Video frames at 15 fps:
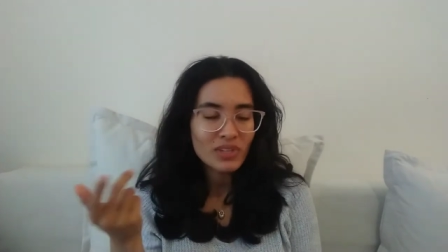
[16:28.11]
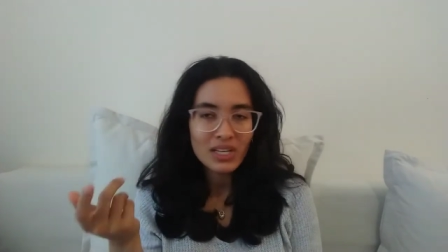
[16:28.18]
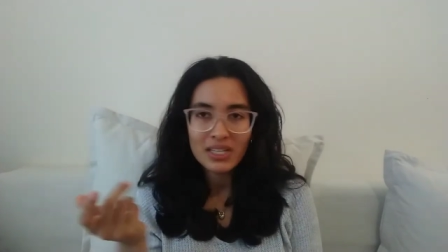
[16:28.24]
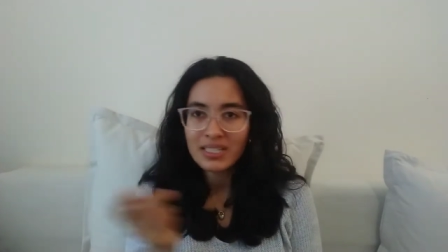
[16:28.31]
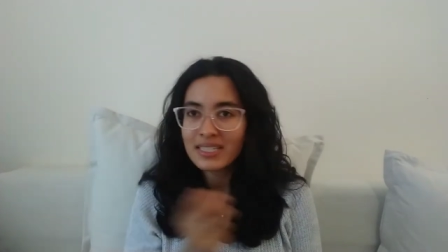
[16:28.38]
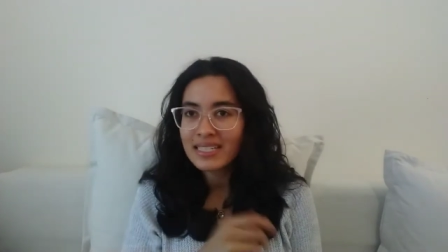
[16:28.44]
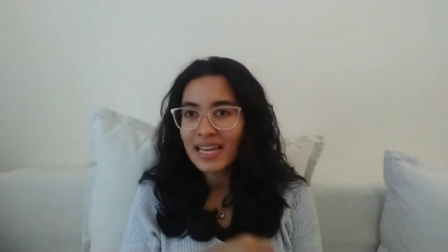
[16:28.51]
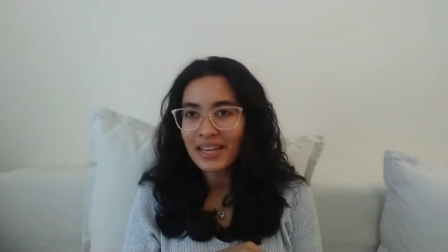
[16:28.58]
a
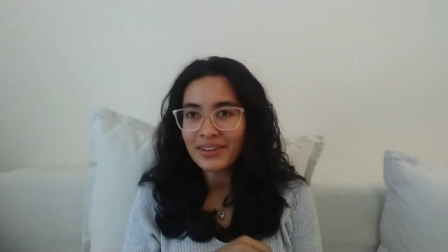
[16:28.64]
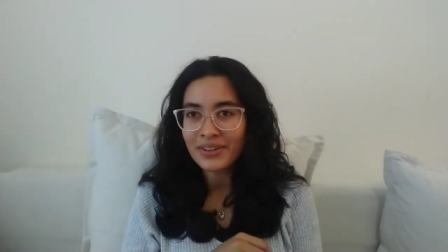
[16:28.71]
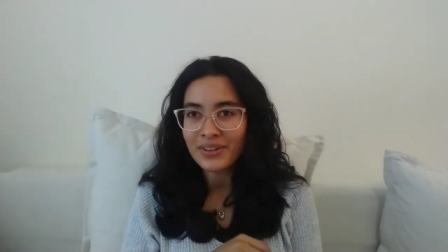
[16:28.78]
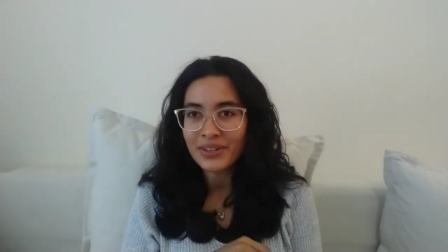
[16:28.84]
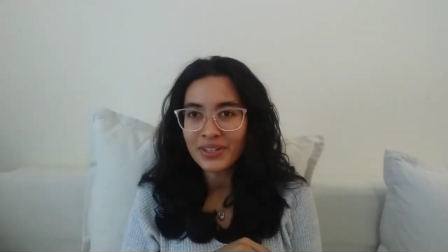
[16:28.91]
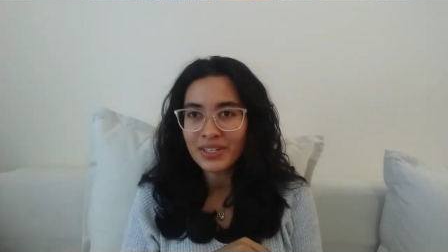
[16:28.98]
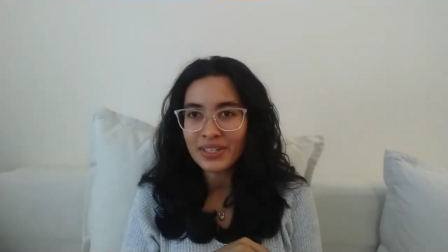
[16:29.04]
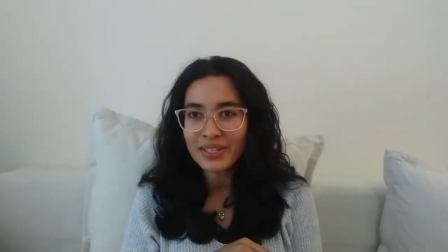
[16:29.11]

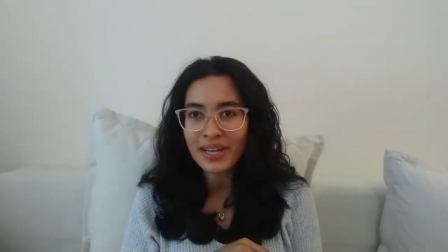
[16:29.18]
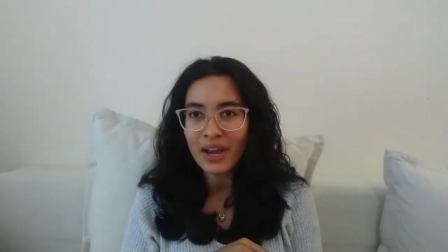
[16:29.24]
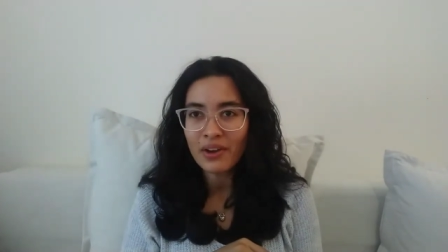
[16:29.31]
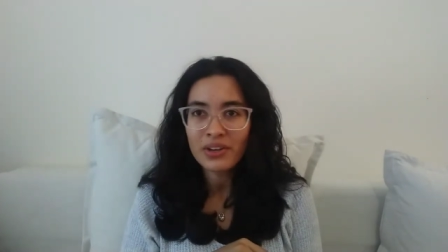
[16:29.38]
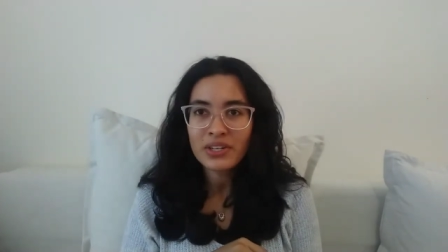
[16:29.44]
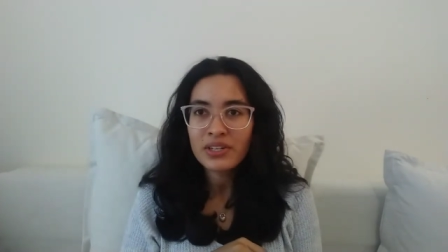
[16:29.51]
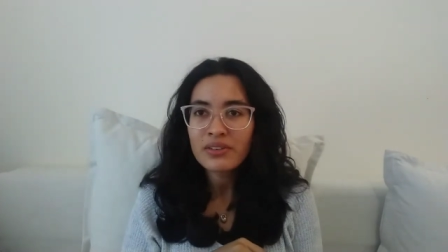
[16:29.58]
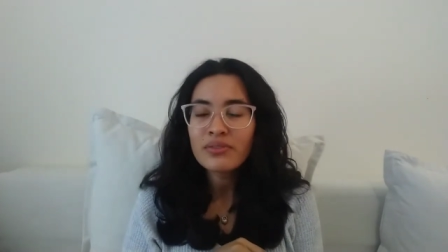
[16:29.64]
standard
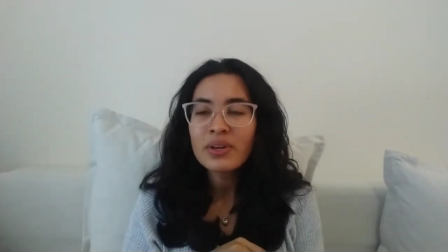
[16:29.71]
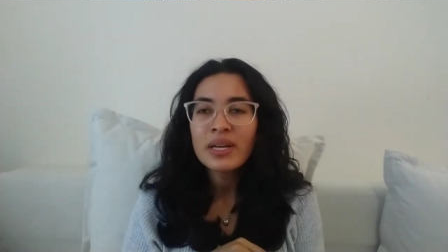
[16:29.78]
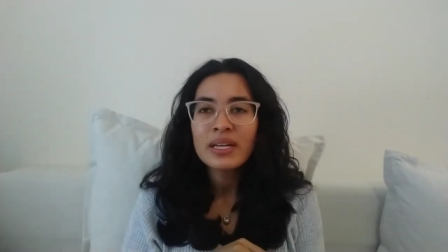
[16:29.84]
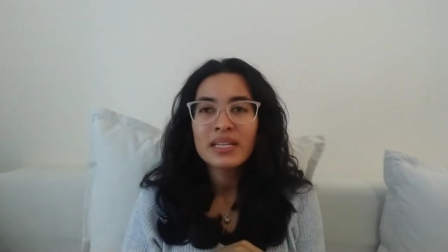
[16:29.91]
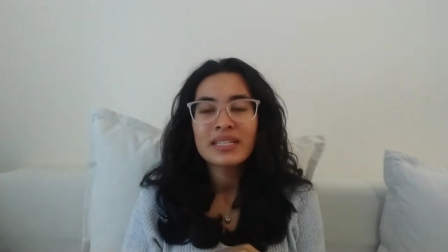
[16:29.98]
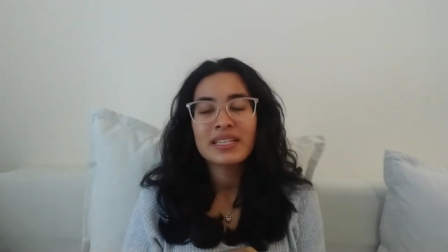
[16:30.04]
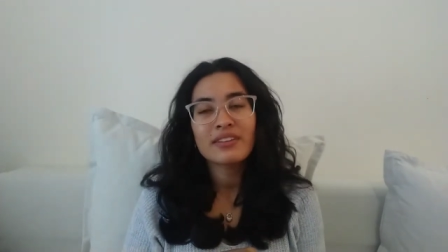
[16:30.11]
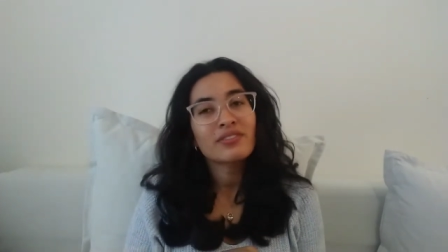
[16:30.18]
narrative,
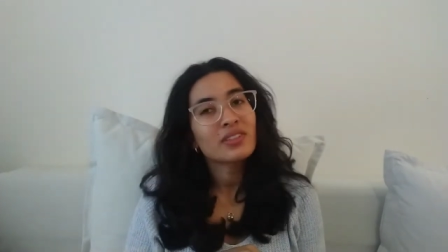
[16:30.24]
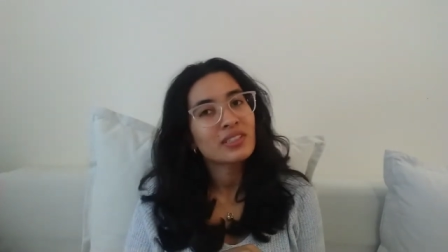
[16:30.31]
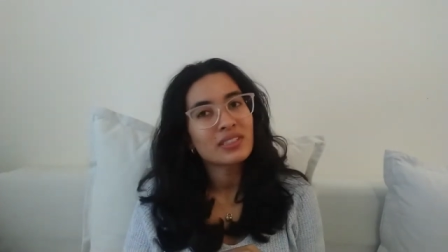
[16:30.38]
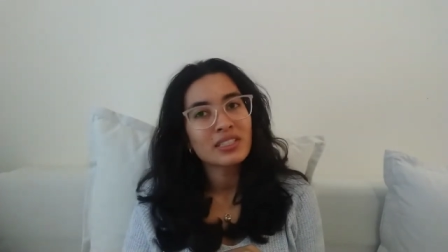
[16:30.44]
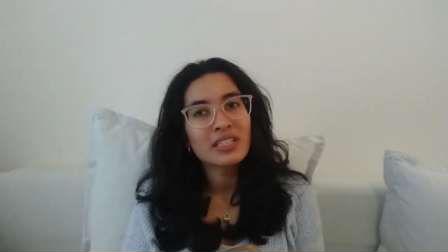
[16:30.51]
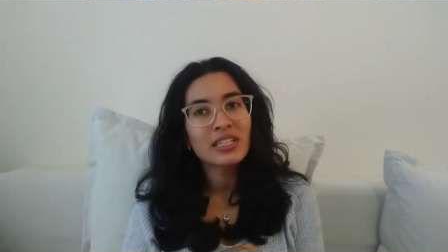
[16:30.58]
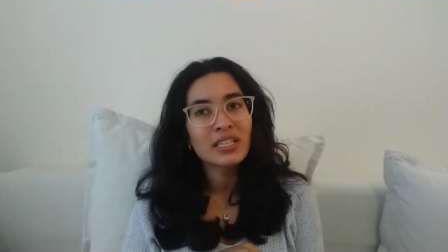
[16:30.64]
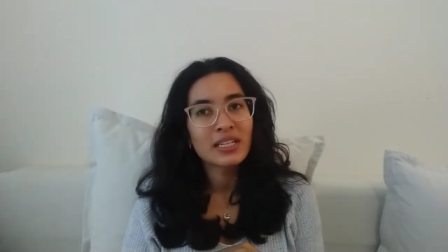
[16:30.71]

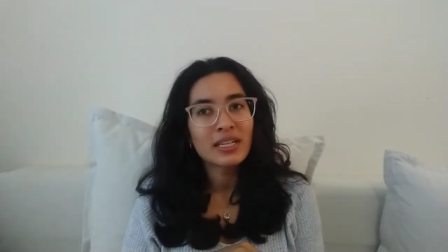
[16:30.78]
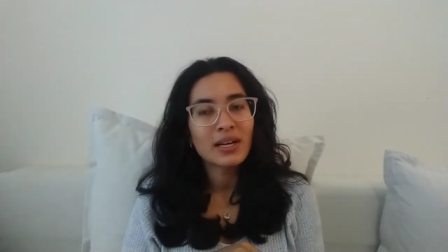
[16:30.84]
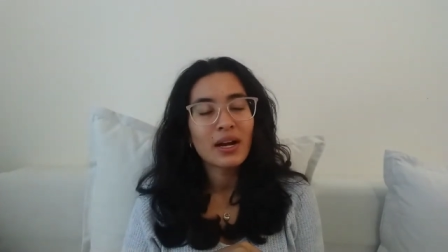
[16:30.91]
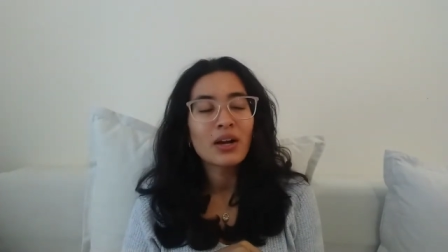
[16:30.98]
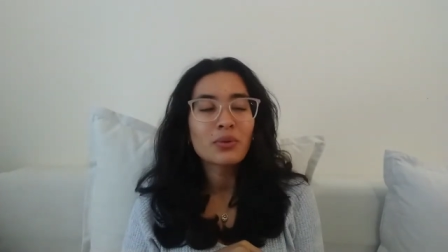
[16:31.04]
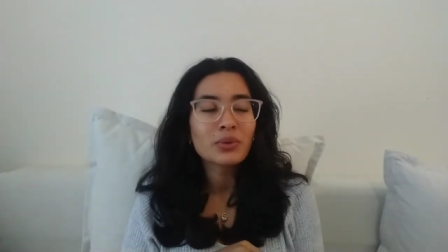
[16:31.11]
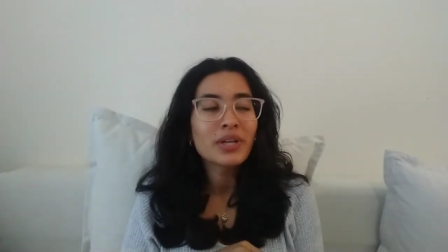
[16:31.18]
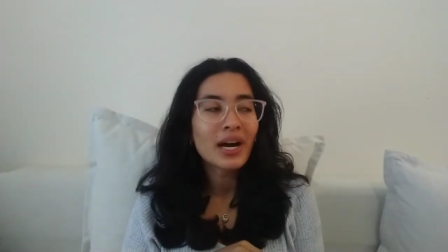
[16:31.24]
definitely
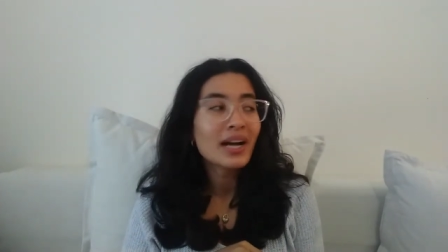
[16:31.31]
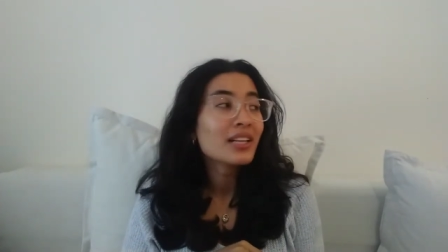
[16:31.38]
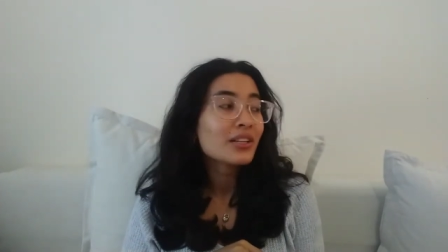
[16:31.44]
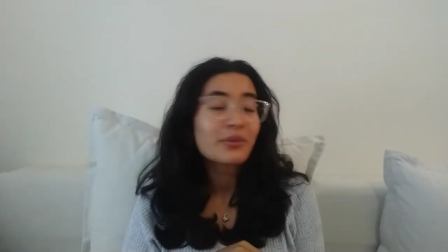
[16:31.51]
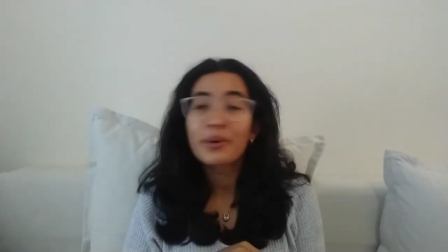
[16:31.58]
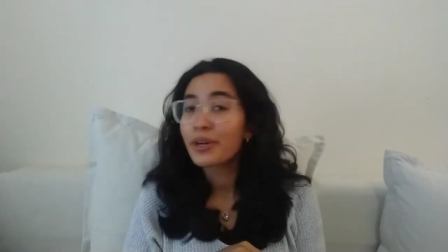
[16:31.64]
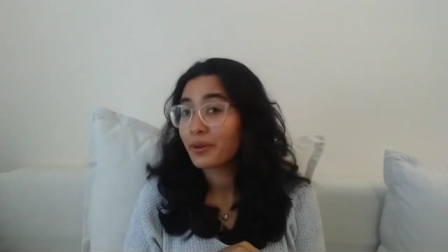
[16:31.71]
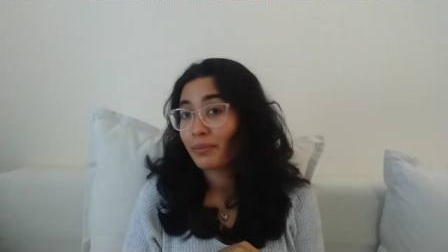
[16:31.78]
I would highly
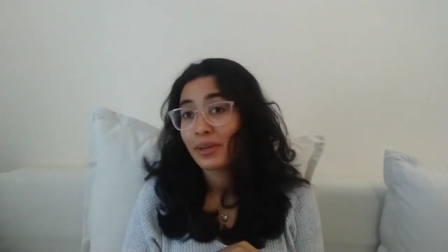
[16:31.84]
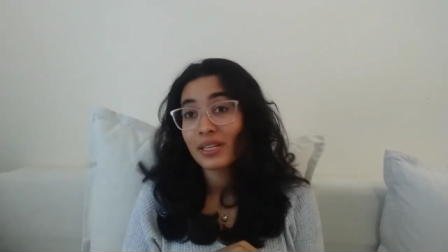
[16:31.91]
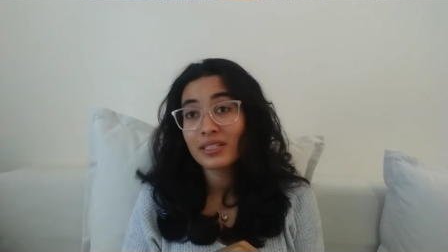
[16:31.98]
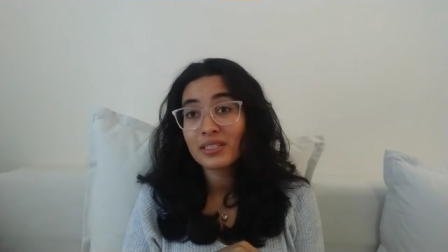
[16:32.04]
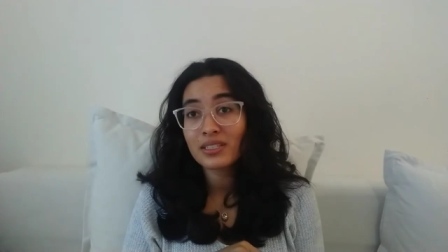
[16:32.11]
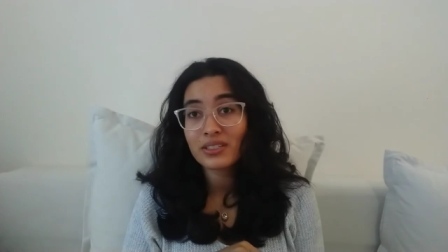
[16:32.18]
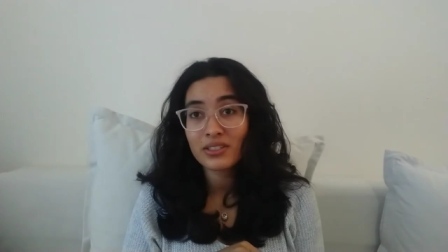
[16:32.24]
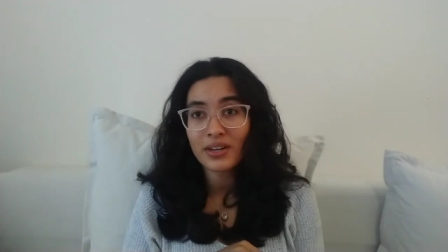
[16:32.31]
recommend
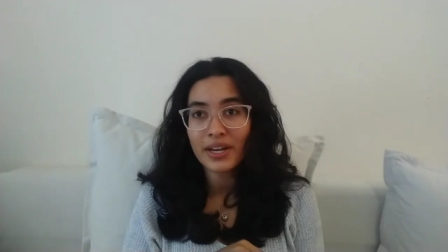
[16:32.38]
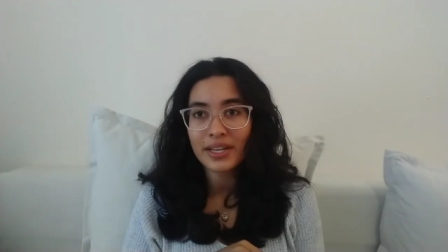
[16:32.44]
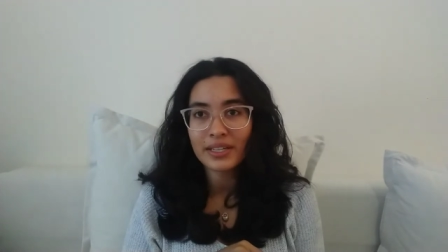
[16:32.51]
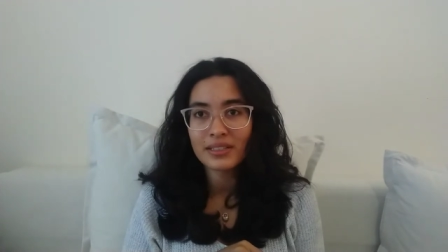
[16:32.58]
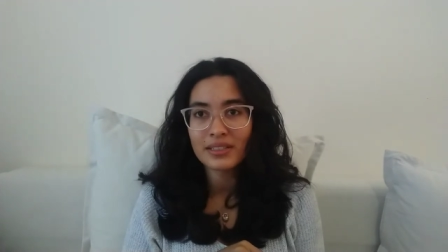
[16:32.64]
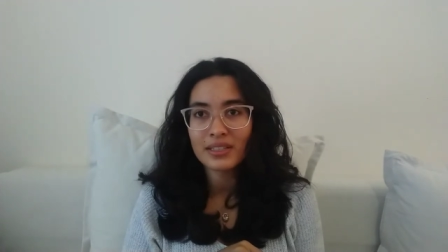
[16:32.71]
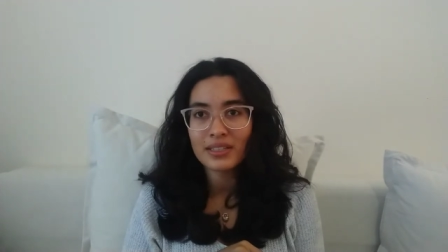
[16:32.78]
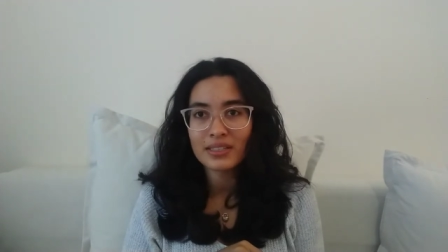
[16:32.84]

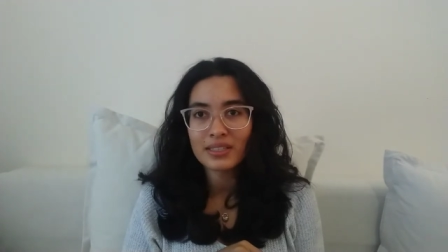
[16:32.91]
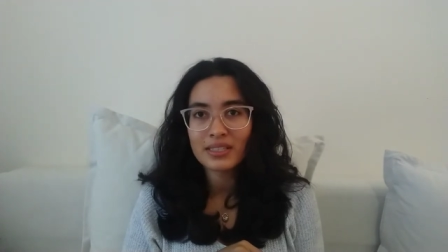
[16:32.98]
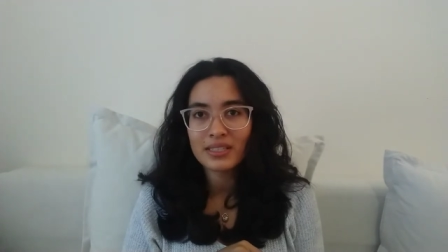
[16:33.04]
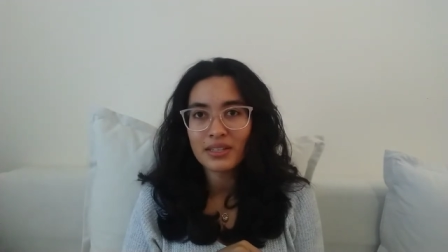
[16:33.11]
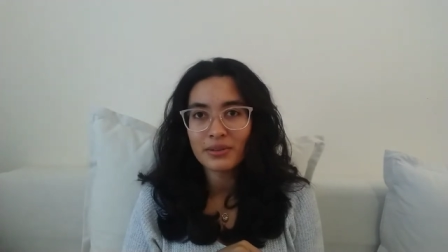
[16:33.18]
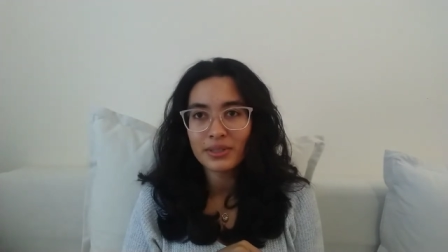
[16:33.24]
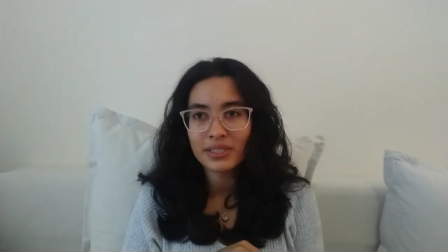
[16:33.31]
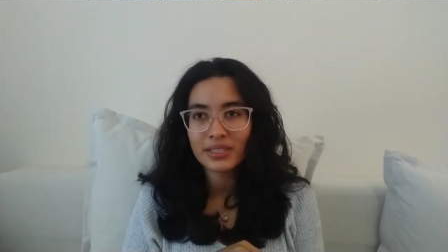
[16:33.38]
trying this
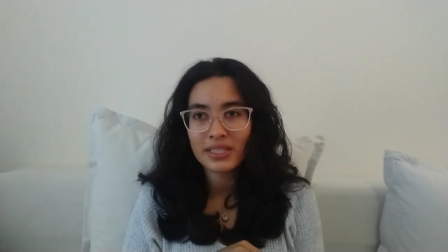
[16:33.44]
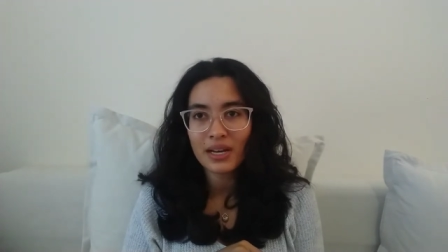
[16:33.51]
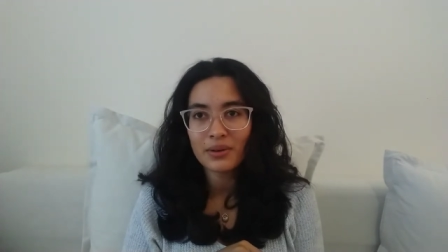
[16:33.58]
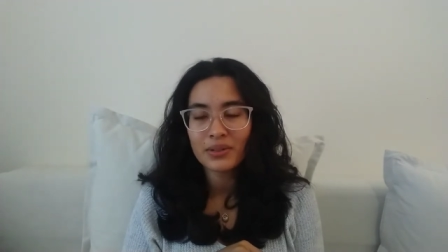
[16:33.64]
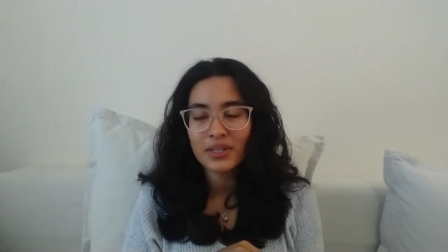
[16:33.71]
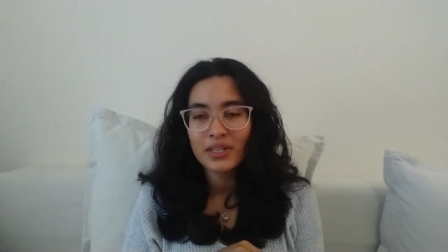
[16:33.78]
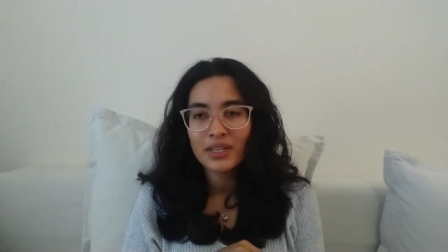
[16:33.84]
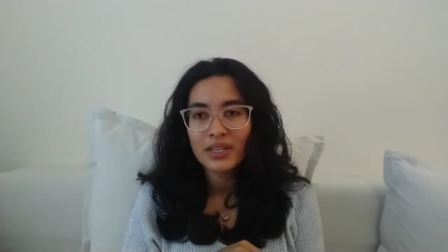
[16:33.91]
series out.